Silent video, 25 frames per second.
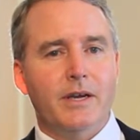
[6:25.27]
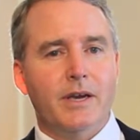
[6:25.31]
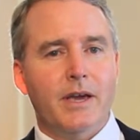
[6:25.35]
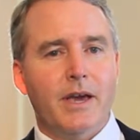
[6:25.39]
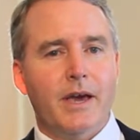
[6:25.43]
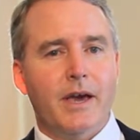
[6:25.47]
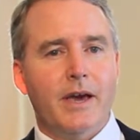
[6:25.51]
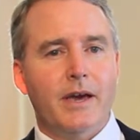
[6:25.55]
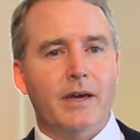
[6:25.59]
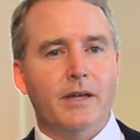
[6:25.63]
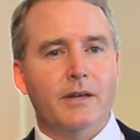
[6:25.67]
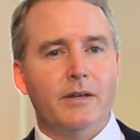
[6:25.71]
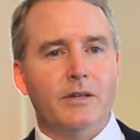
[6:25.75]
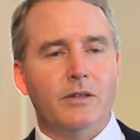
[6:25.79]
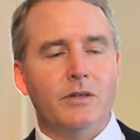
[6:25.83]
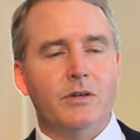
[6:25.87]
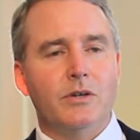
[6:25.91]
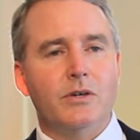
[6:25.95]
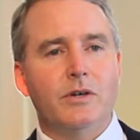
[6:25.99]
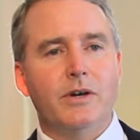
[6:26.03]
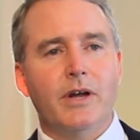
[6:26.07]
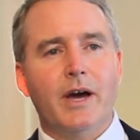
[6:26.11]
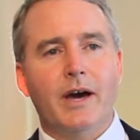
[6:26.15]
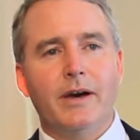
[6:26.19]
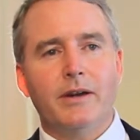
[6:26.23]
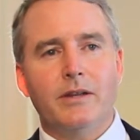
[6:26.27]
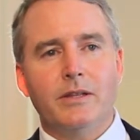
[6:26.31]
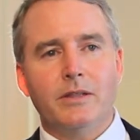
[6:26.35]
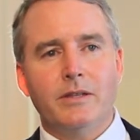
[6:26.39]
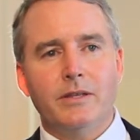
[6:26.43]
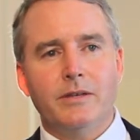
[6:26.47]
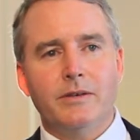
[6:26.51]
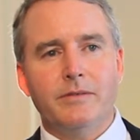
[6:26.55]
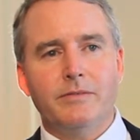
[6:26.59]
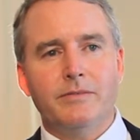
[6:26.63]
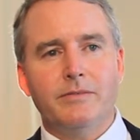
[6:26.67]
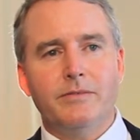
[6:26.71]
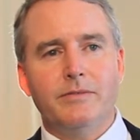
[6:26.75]
and learn how to
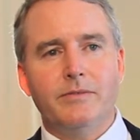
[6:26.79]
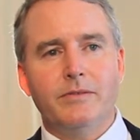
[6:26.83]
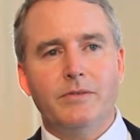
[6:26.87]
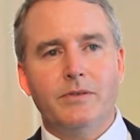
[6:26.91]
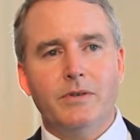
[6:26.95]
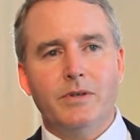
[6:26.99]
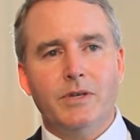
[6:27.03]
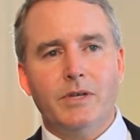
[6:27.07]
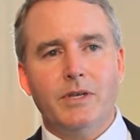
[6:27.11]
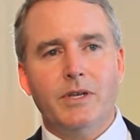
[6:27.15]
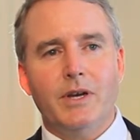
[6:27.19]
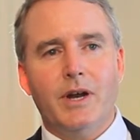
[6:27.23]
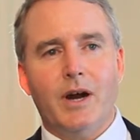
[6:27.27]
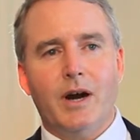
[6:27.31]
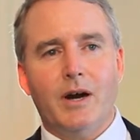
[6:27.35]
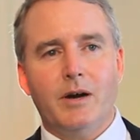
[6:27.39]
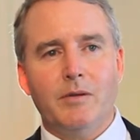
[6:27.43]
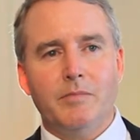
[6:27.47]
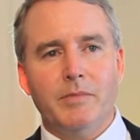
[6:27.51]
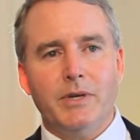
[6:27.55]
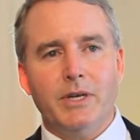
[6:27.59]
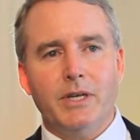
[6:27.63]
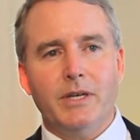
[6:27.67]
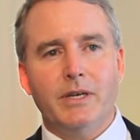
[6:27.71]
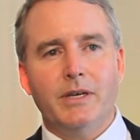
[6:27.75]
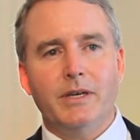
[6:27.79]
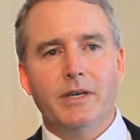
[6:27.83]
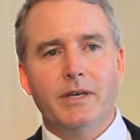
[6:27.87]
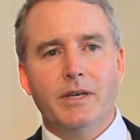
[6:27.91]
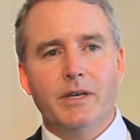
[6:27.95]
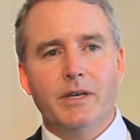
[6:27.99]
live in harmony